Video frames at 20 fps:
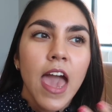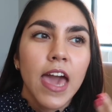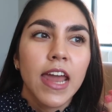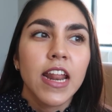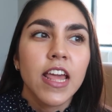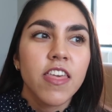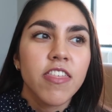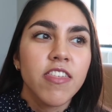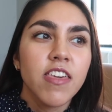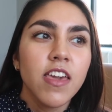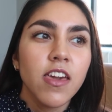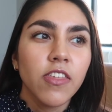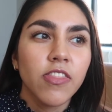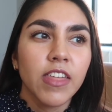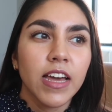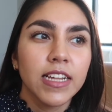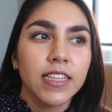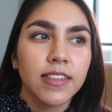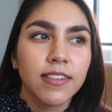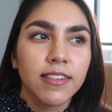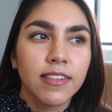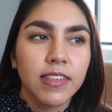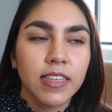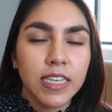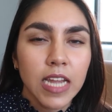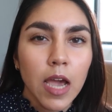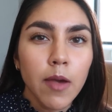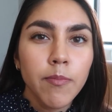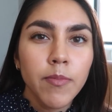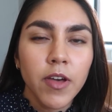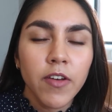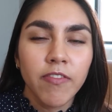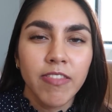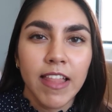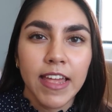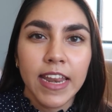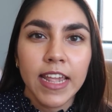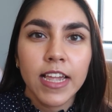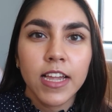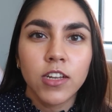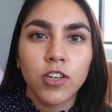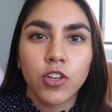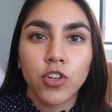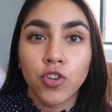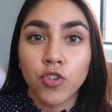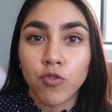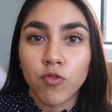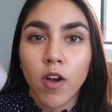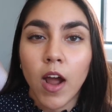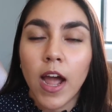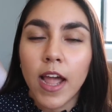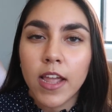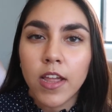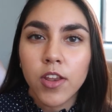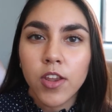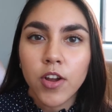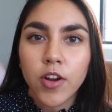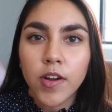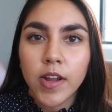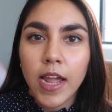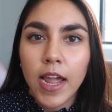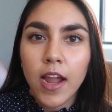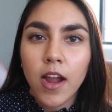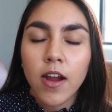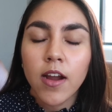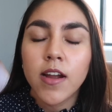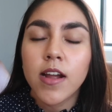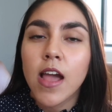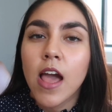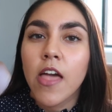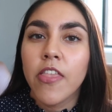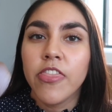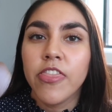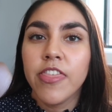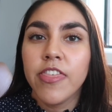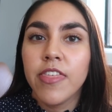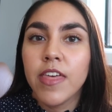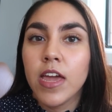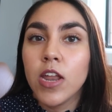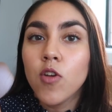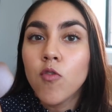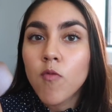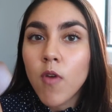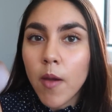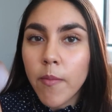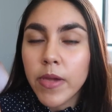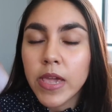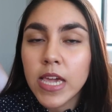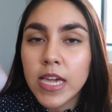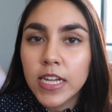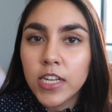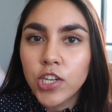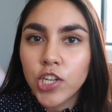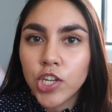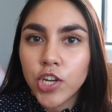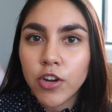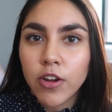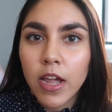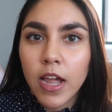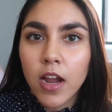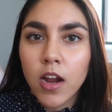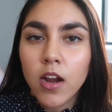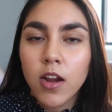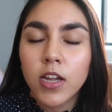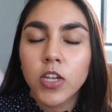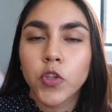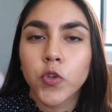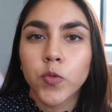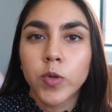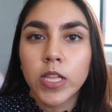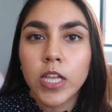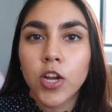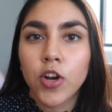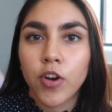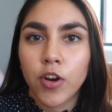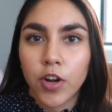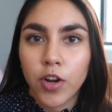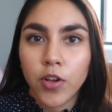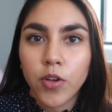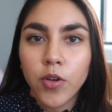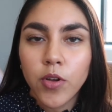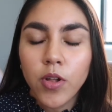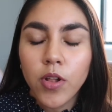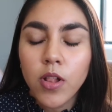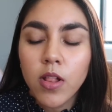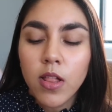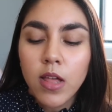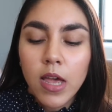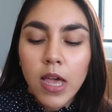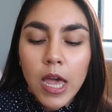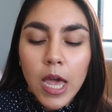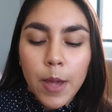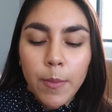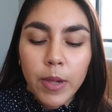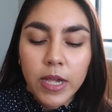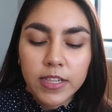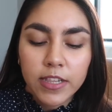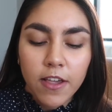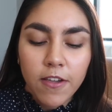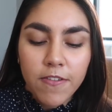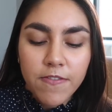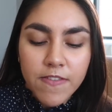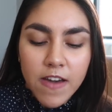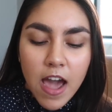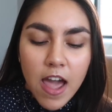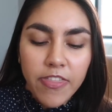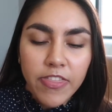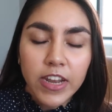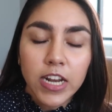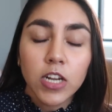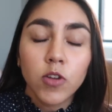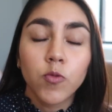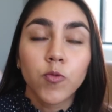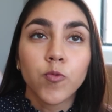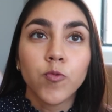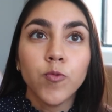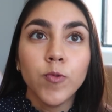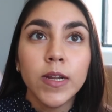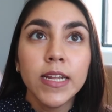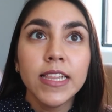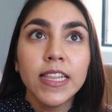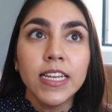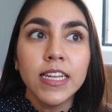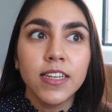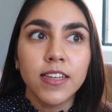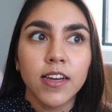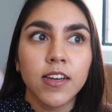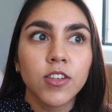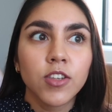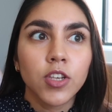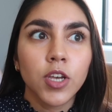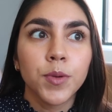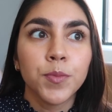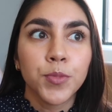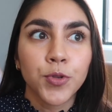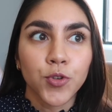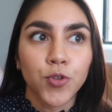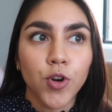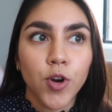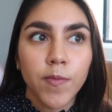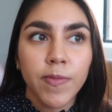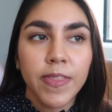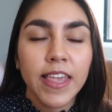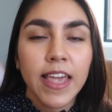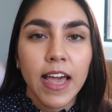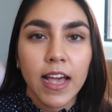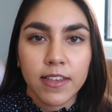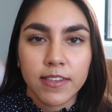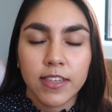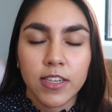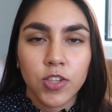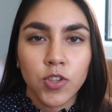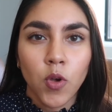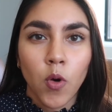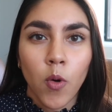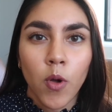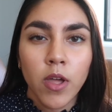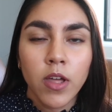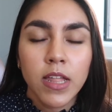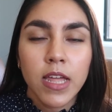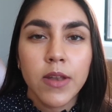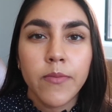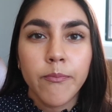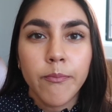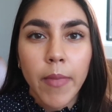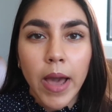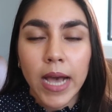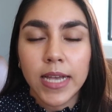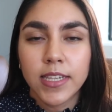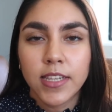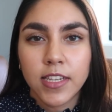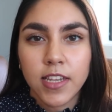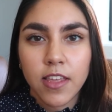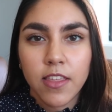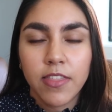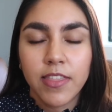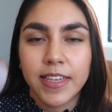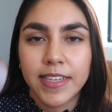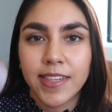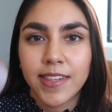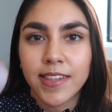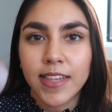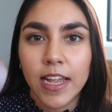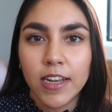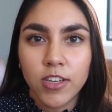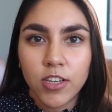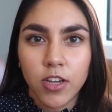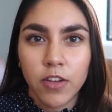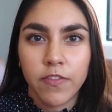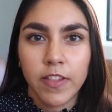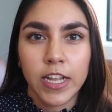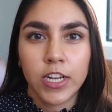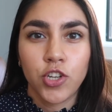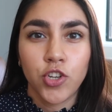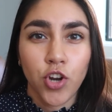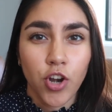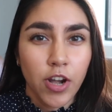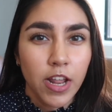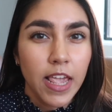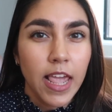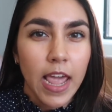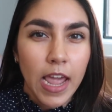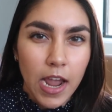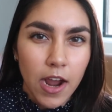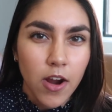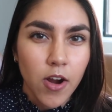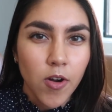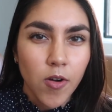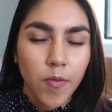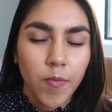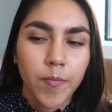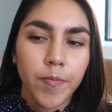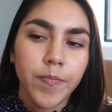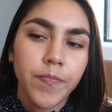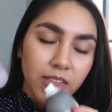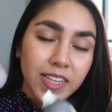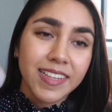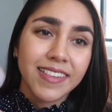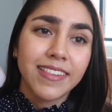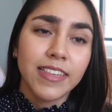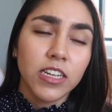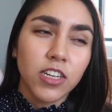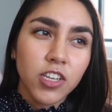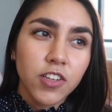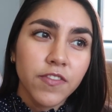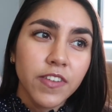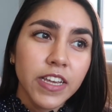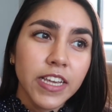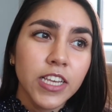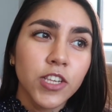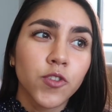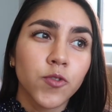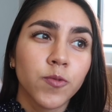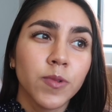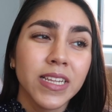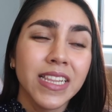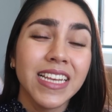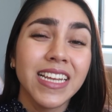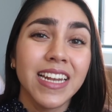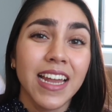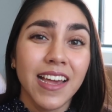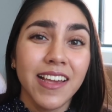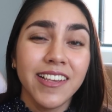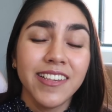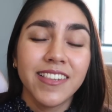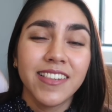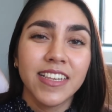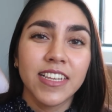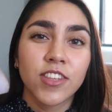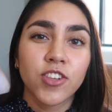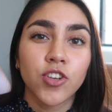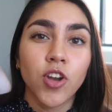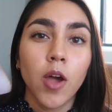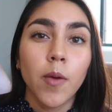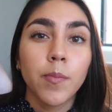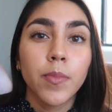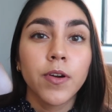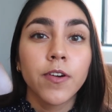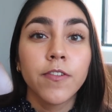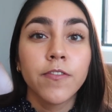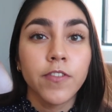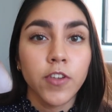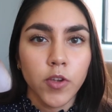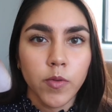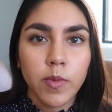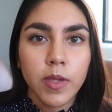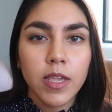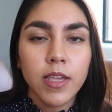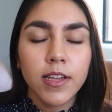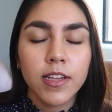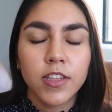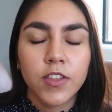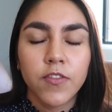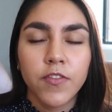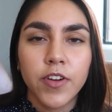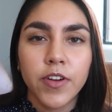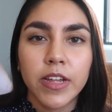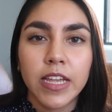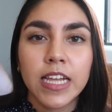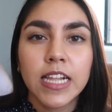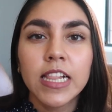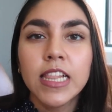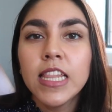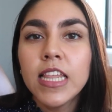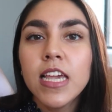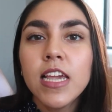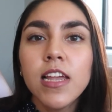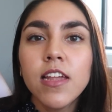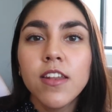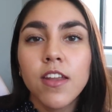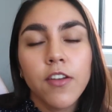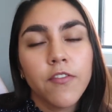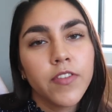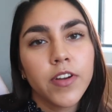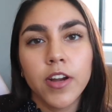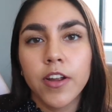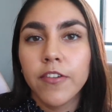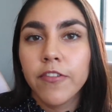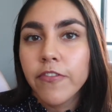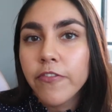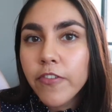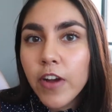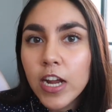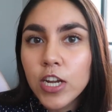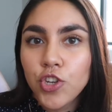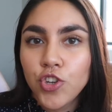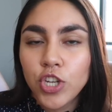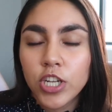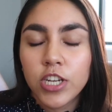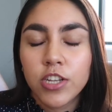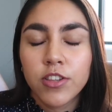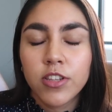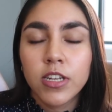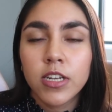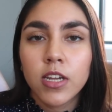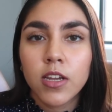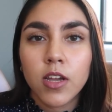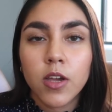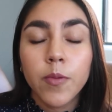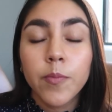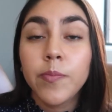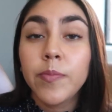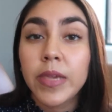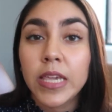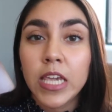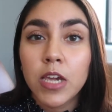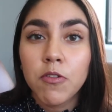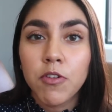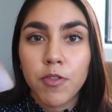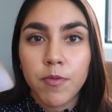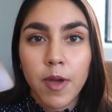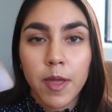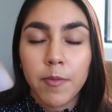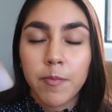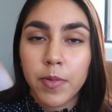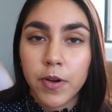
And I think that step of letting it dry in your hair and then rubbing it into your hair is really critical because I find that it really does absorb the excess oil and mask the scent of like dirty hair. The scent of it is really nice. It's not perfumey. It's very clean and very fresh. It doesn't compete with my